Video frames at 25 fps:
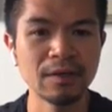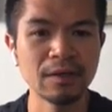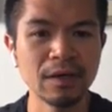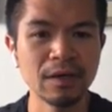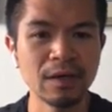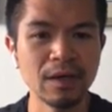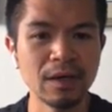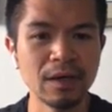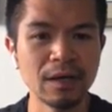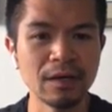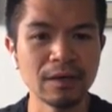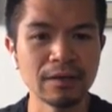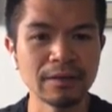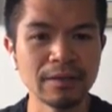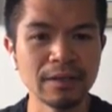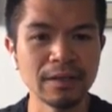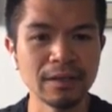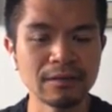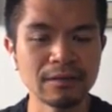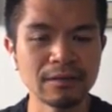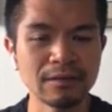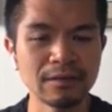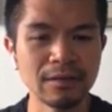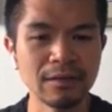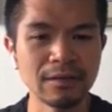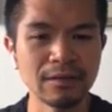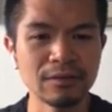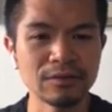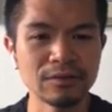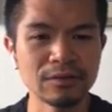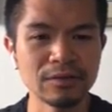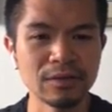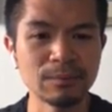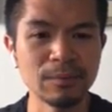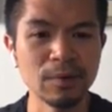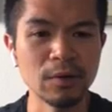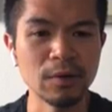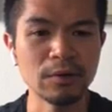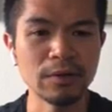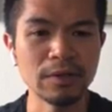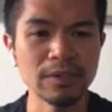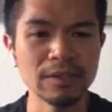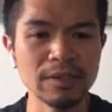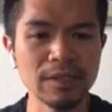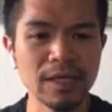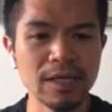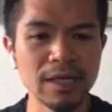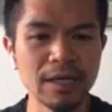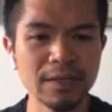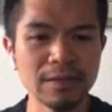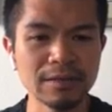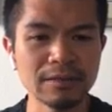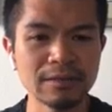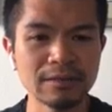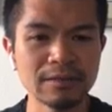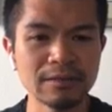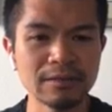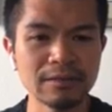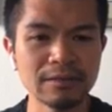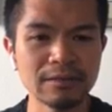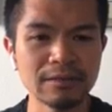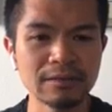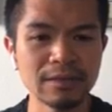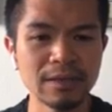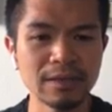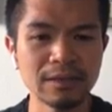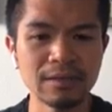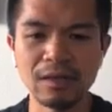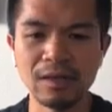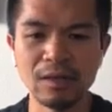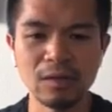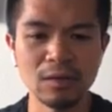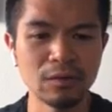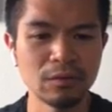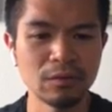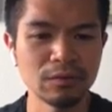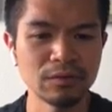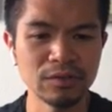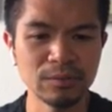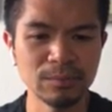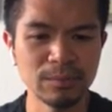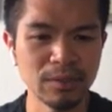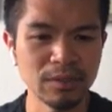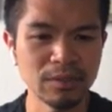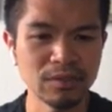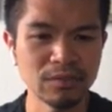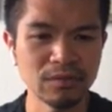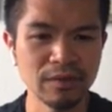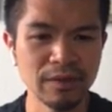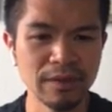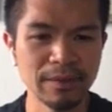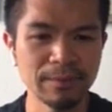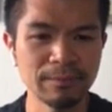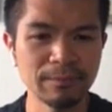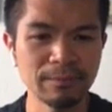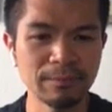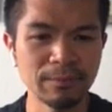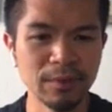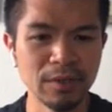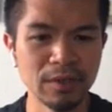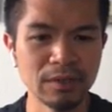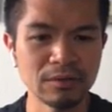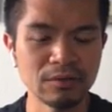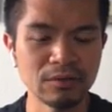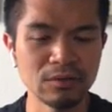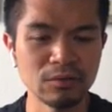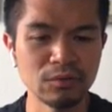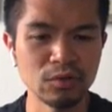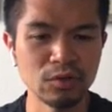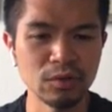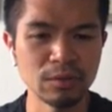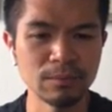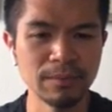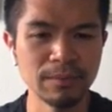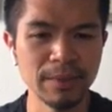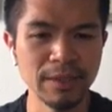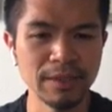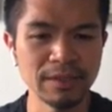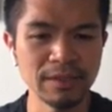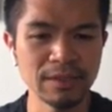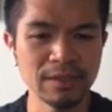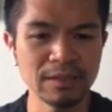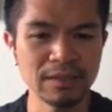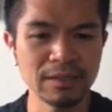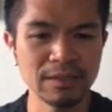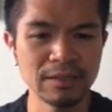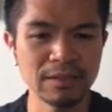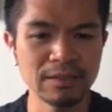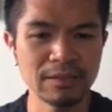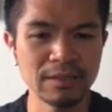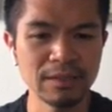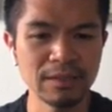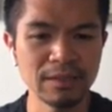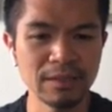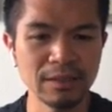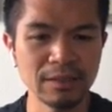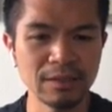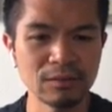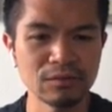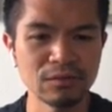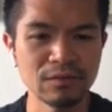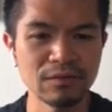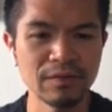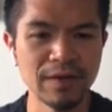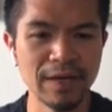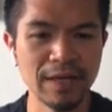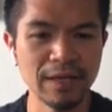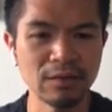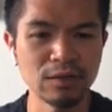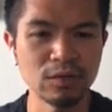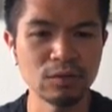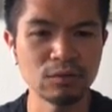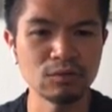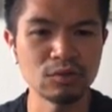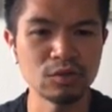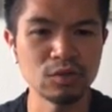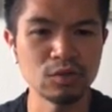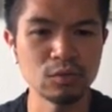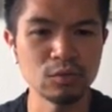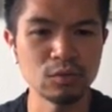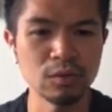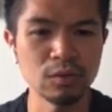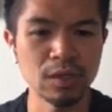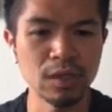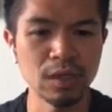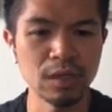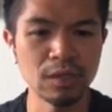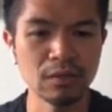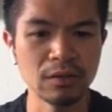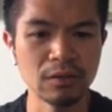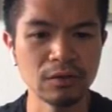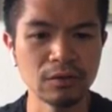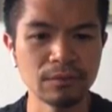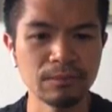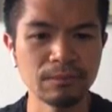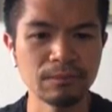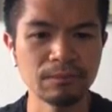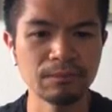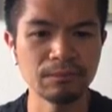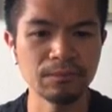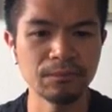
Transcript: Uh, get yeah, there's component to hex, get color, there's a bunch of them, but you can basically, I think there's value to color.